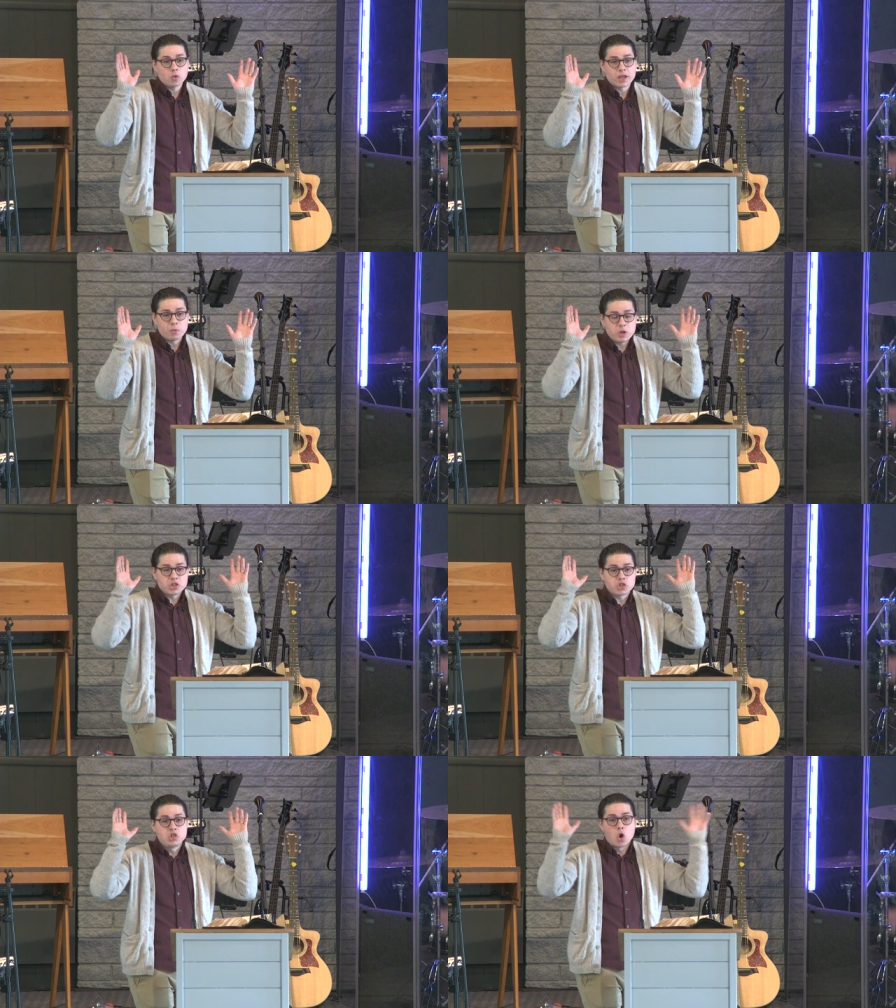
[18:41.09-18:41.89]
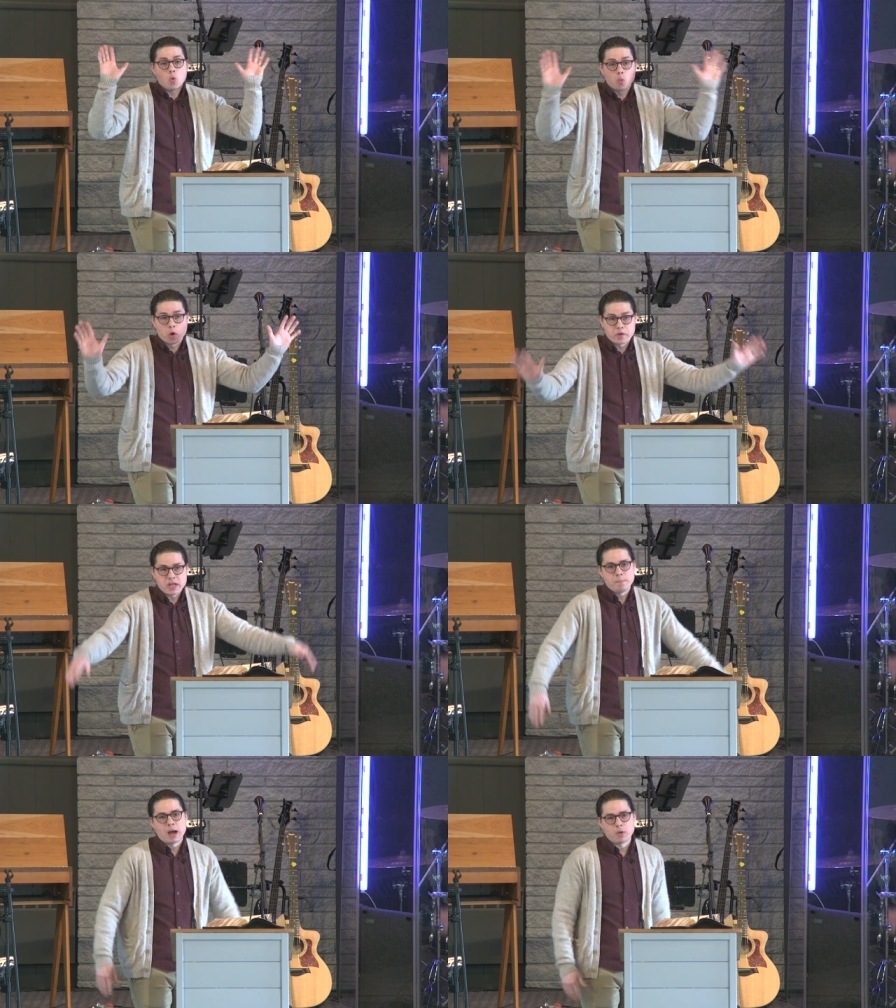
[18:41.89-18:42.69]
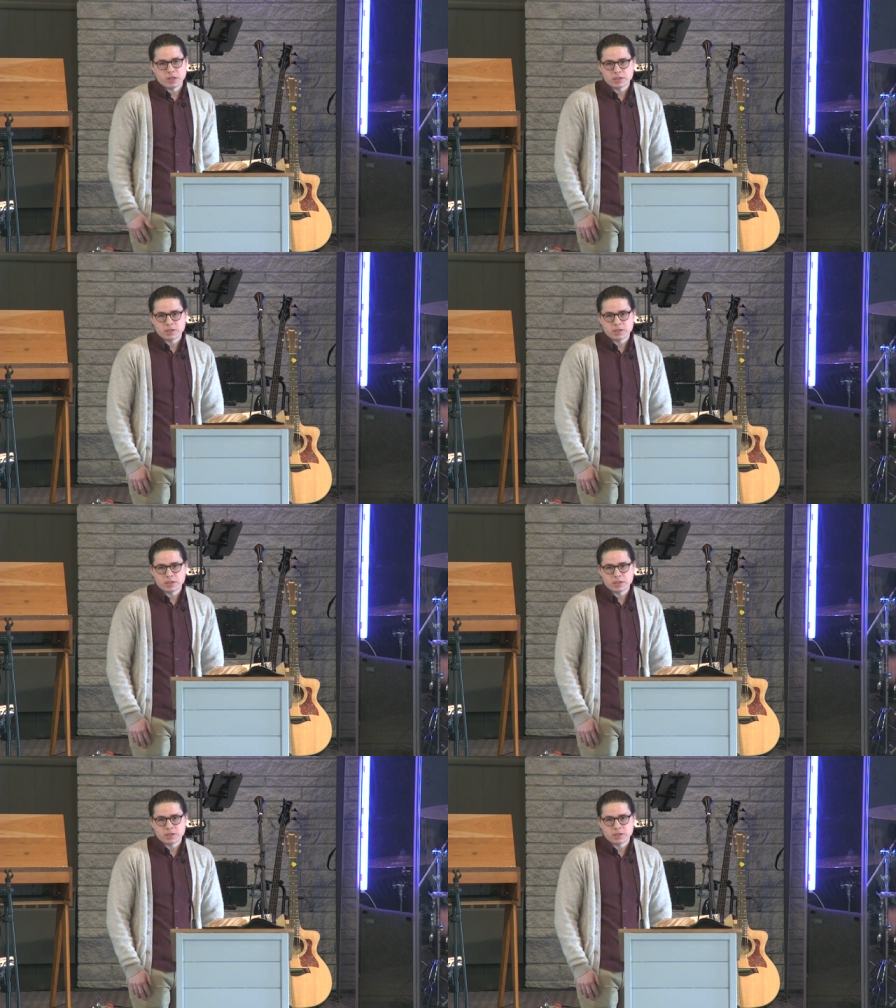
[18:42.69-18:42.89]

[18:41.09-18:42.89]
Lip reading: like, we just don't worry about it,